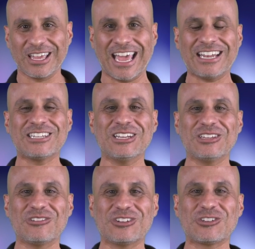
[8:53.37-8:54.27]
get
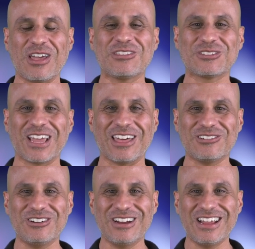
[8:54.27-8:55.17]
your strength
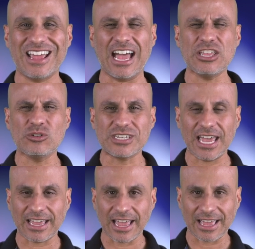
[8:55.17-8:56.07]
together and you
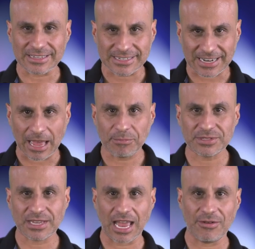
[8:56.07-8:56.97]
take
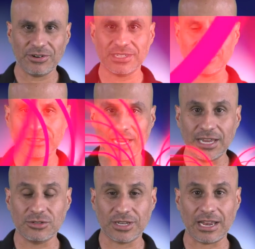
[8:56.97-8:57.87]
steps every single day
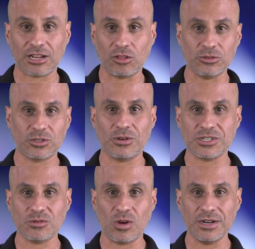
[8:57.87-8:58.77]
to get close to what
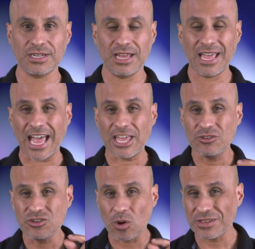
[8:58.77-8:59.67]
you want and
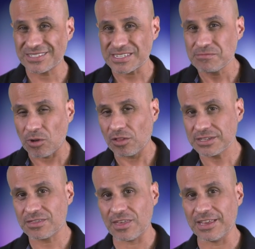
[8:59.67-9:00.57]
you notice the
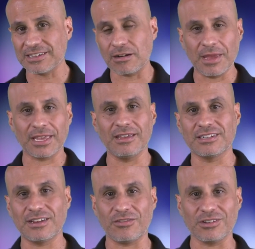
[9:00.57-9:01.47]
smallest things are making a
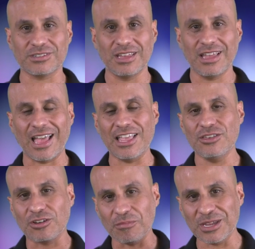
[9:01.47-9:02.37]
difference and
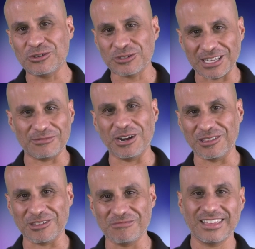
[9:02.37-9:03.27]
you commit to
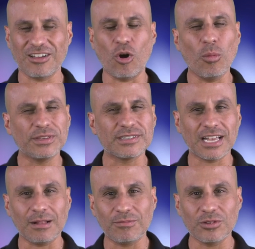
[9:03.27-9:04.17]
celebrating them. hope this is
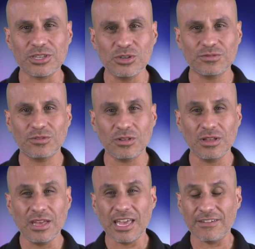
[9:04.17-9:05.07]
helpful and useful.
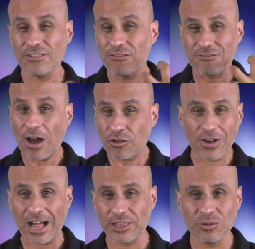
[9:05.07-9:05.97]
If you found
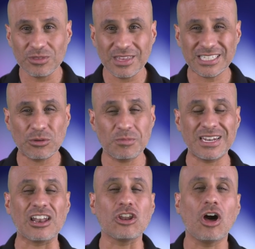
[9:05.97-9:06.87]
value in this, it would mean
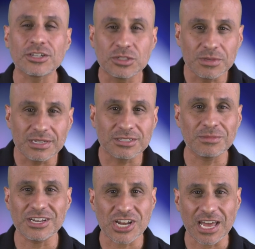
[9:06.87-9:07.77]
a lot to me and to
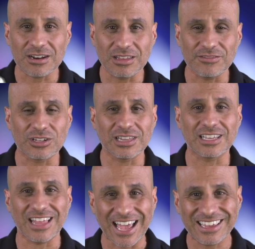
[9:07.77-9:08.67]
my channel if you click
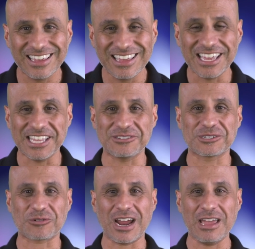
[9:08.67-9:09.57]
like and
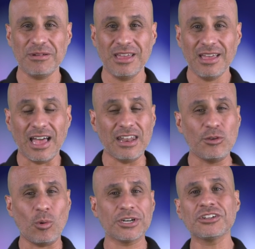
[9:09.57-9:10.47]
subscribe. And if
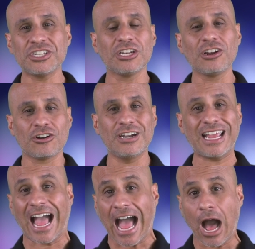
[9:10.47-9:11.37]
you want to continue learning
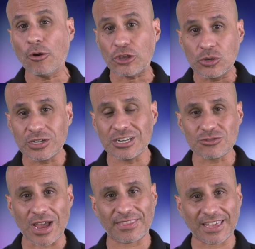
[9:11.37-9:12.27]
how you can
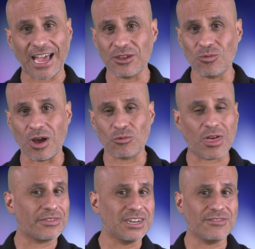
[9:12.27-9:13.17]
attract the guy you want
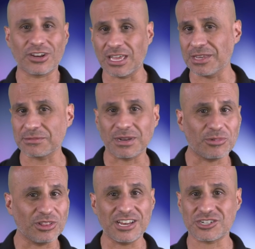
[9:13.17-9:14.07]
without the need for GameX
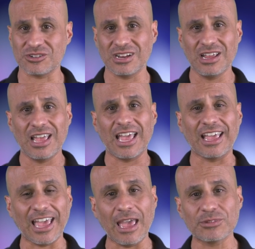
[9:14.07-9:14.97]
manipulation,
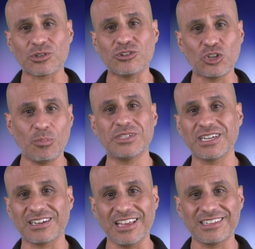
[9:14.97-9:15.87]
games, or stupid
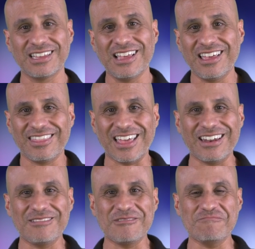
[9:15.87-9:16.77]
techniques,
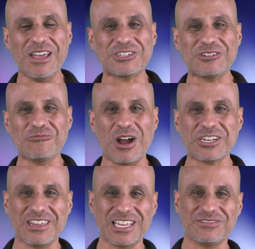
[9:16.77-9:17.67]
then make sure to watch
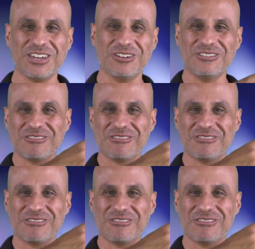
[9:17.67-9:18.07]
the next video